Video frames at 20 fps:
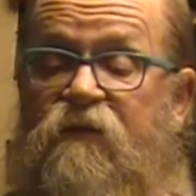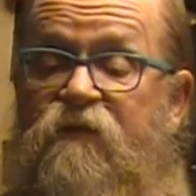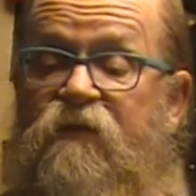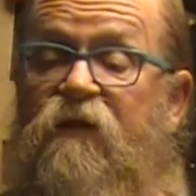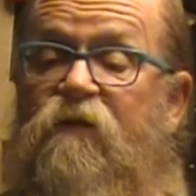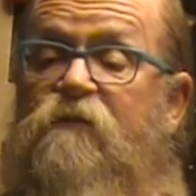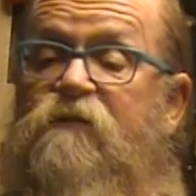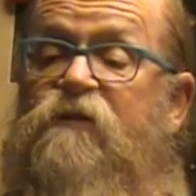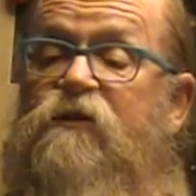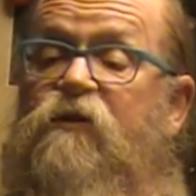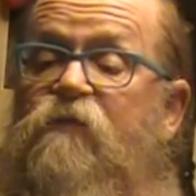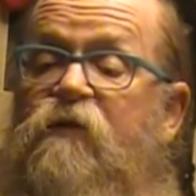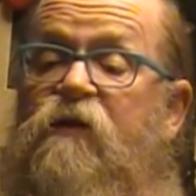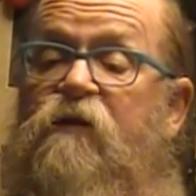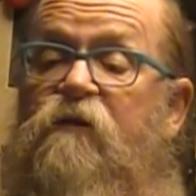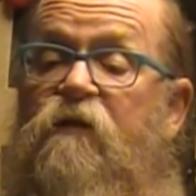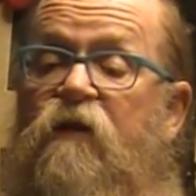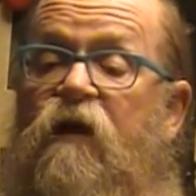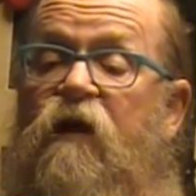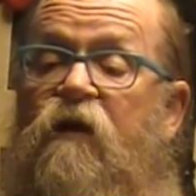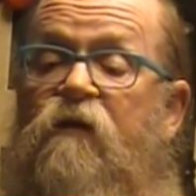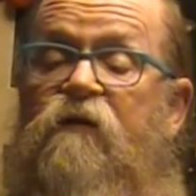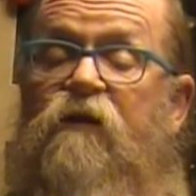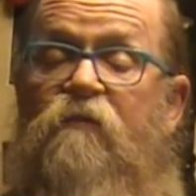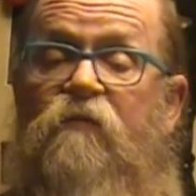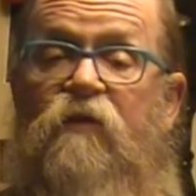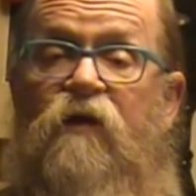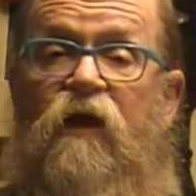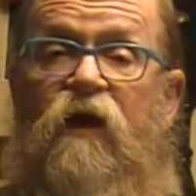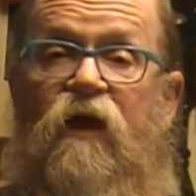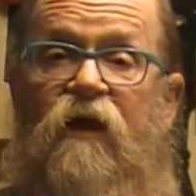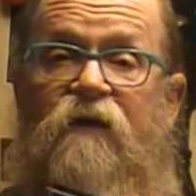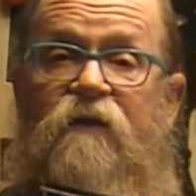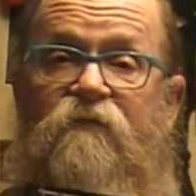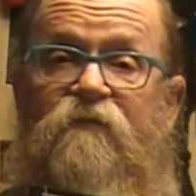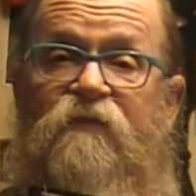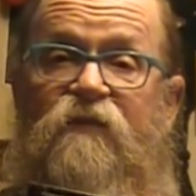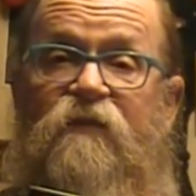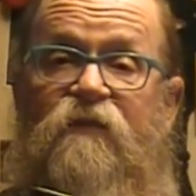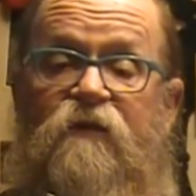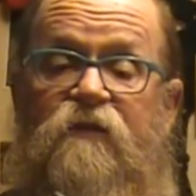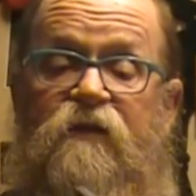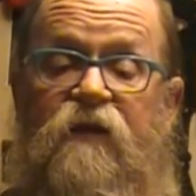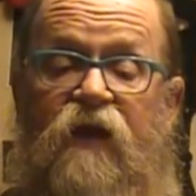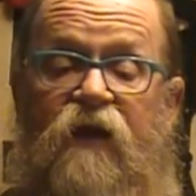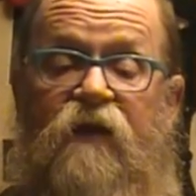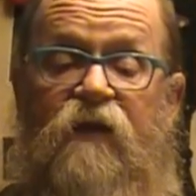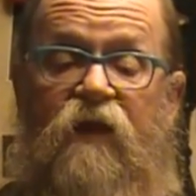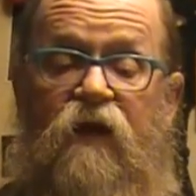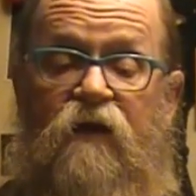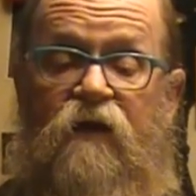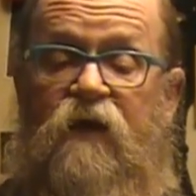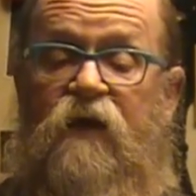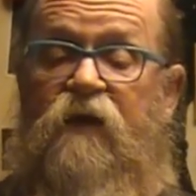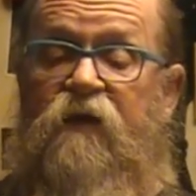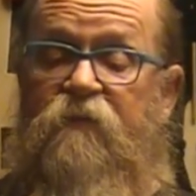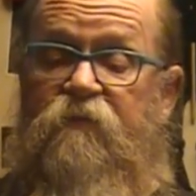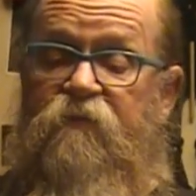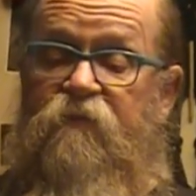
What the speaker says: think would still be around, number 9 of The Dead Lucky.